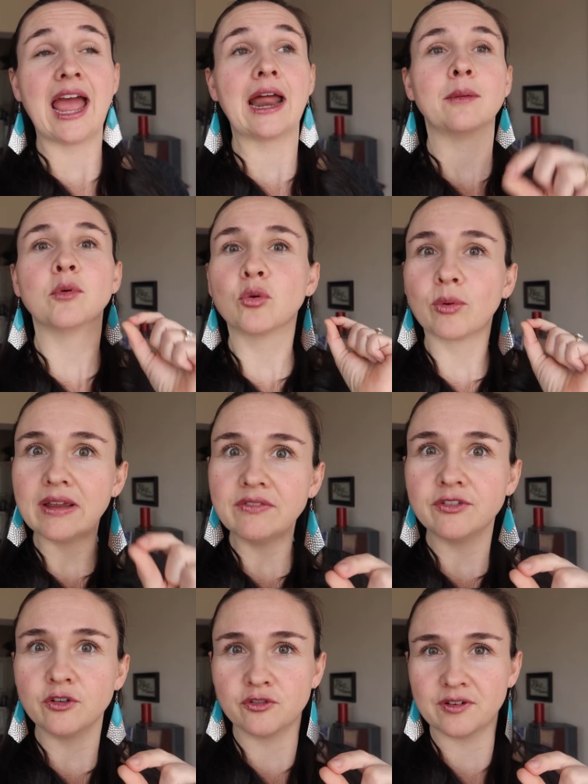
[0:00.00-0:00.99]
And I'm
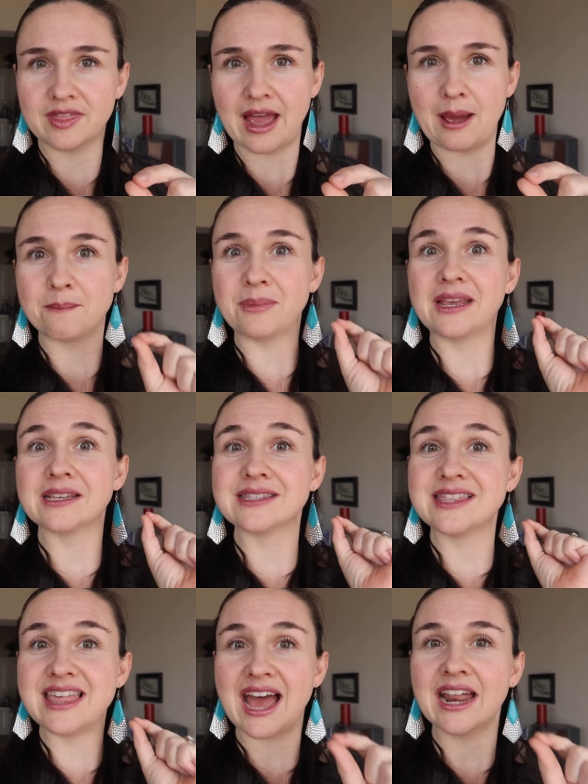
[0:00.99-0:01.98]
grateful for that because
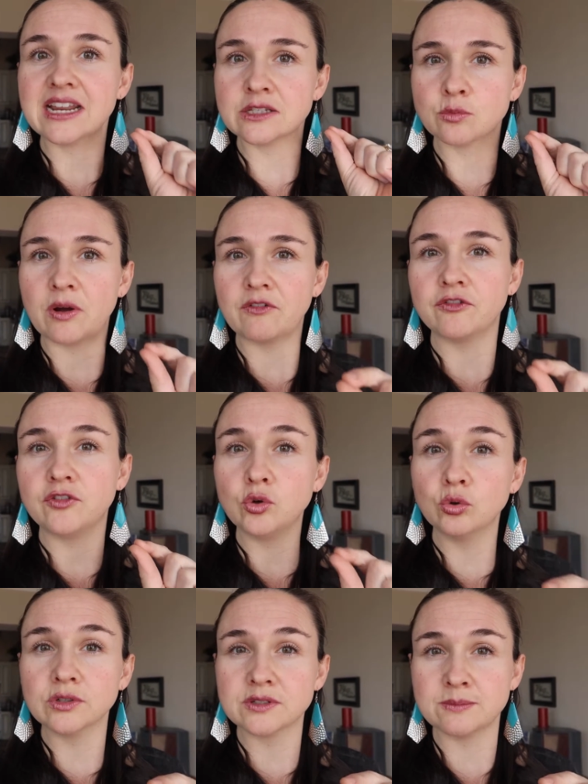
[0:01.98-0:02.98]
that is what
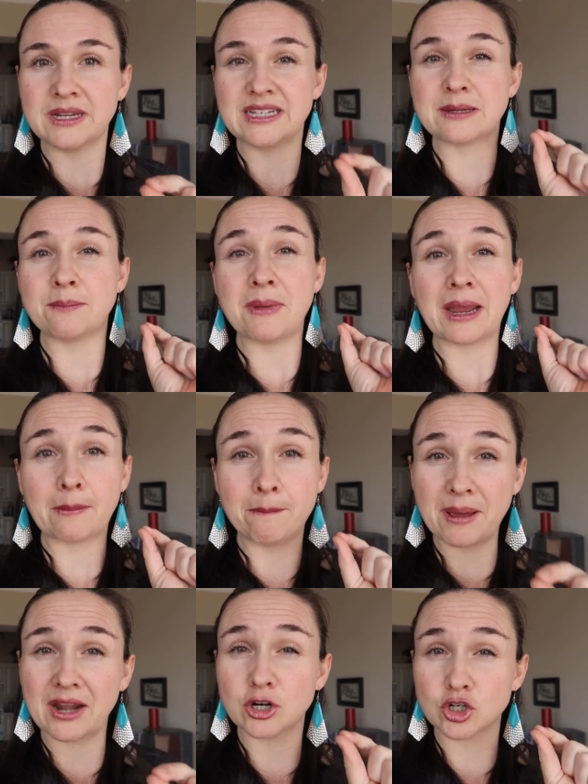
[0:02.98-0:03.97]
fuels me to
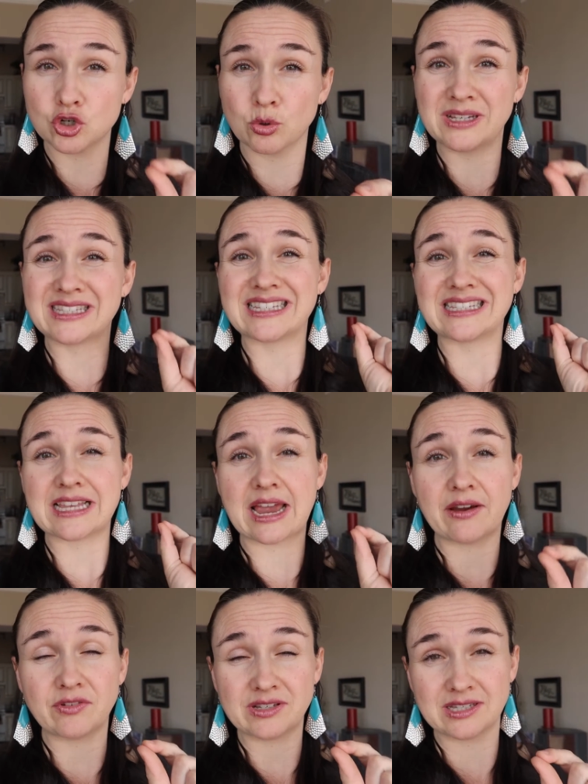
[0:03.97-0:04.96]
make better choices
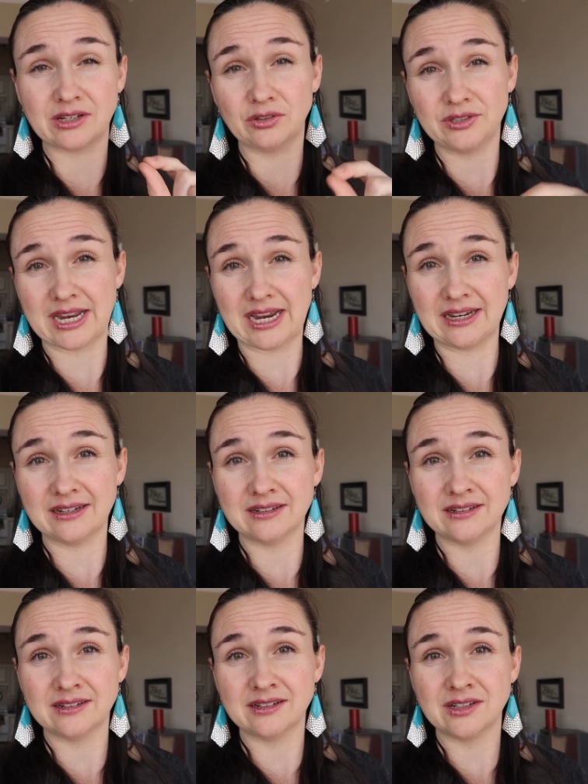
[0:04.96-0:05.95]
every single day.
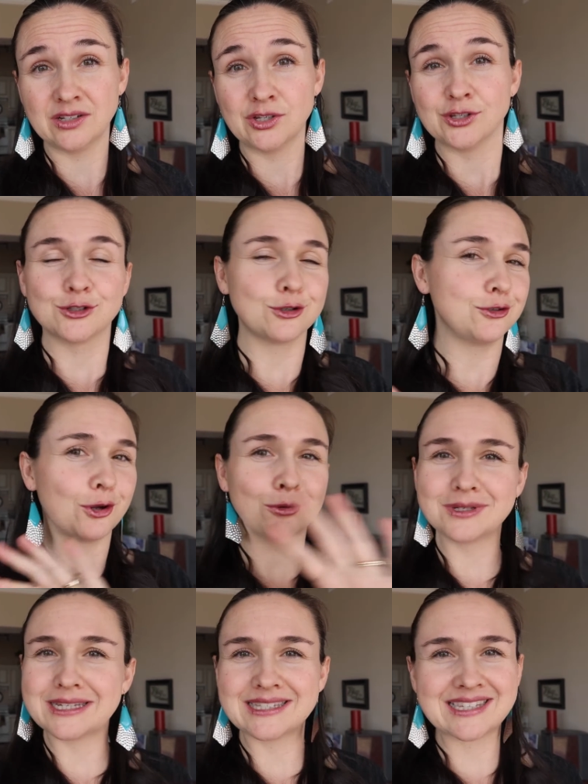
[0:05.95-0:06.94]
So
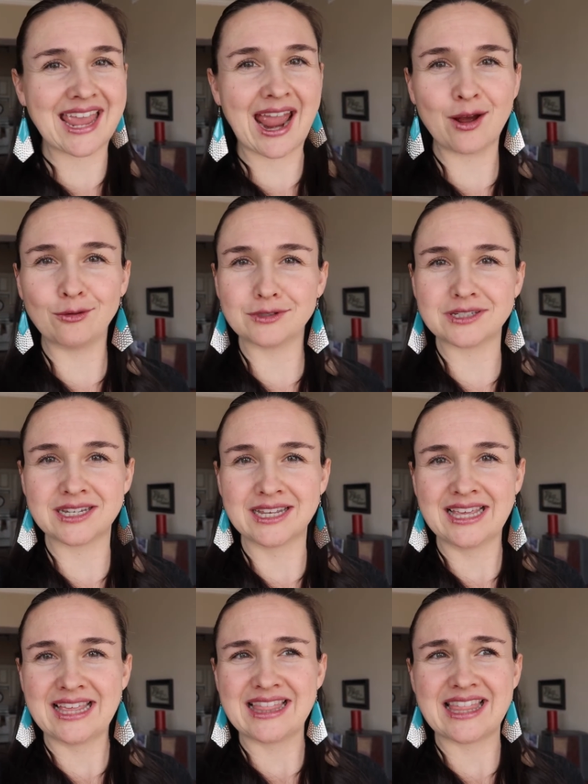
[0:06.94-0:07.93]
don't discount
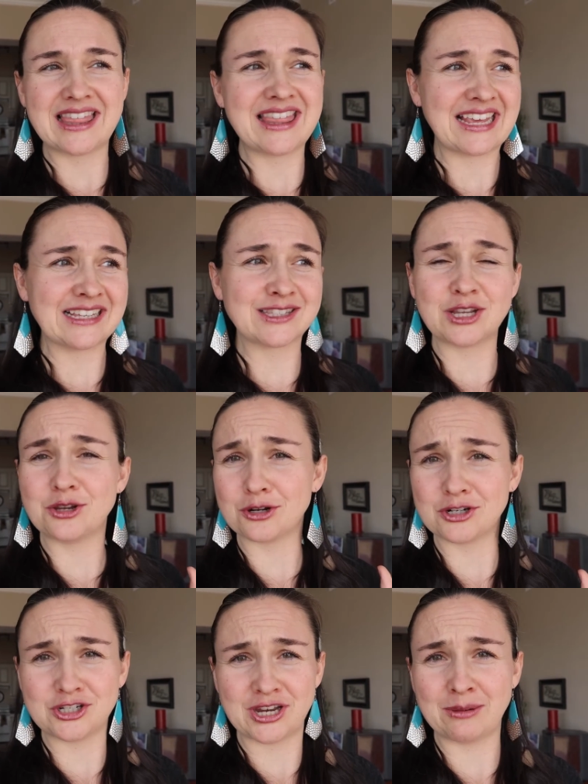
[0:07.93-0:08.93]
the things that
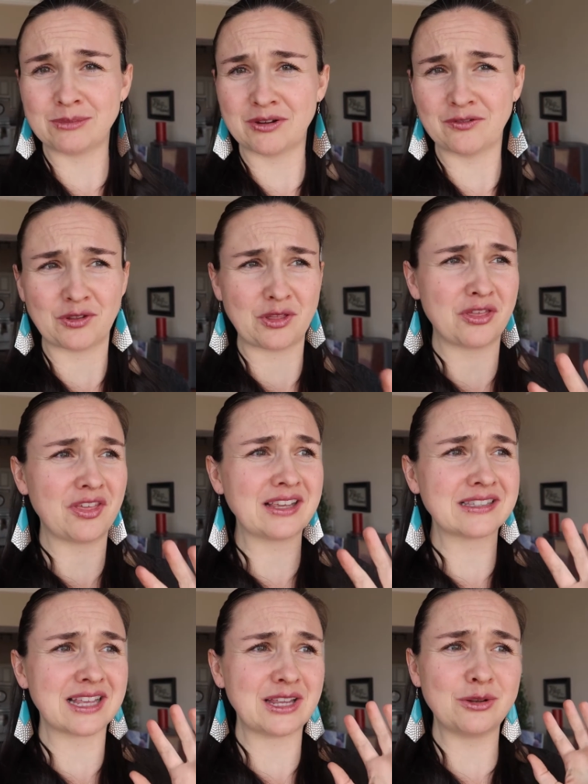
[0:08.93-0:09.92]
you're ashamed of or the
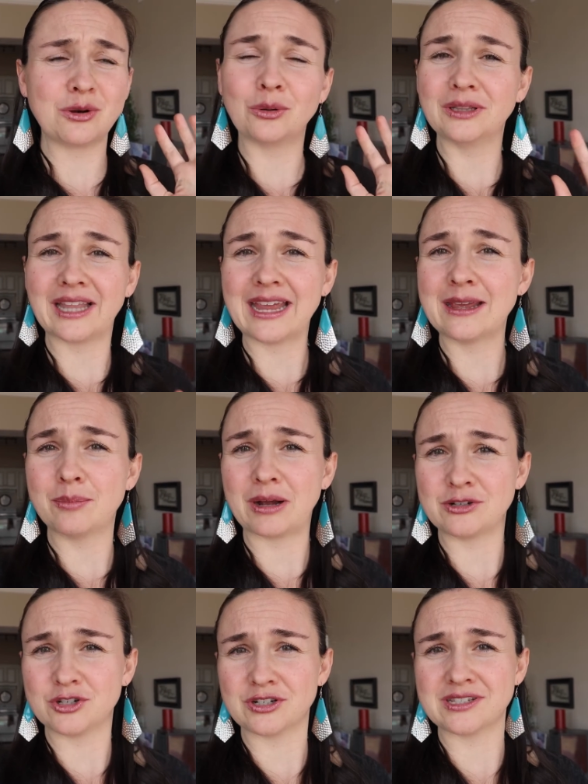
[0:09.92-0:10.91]
things that you don't like
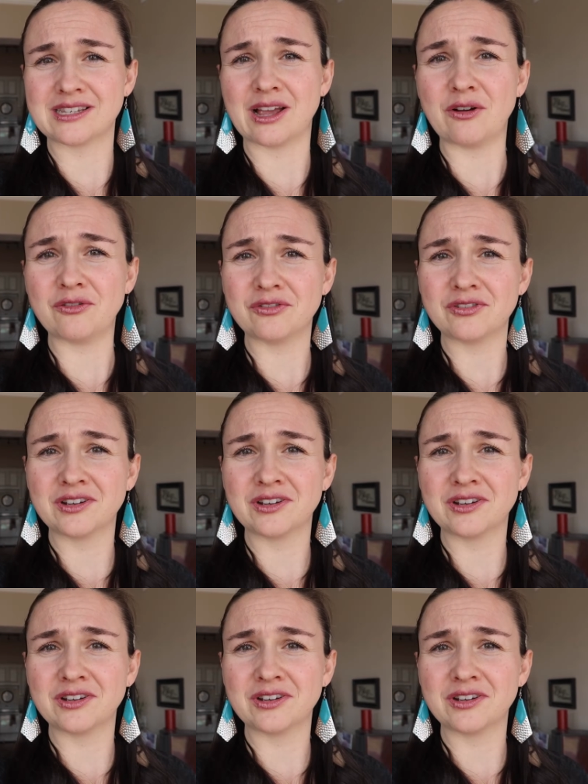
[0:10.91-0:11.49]
about yourself.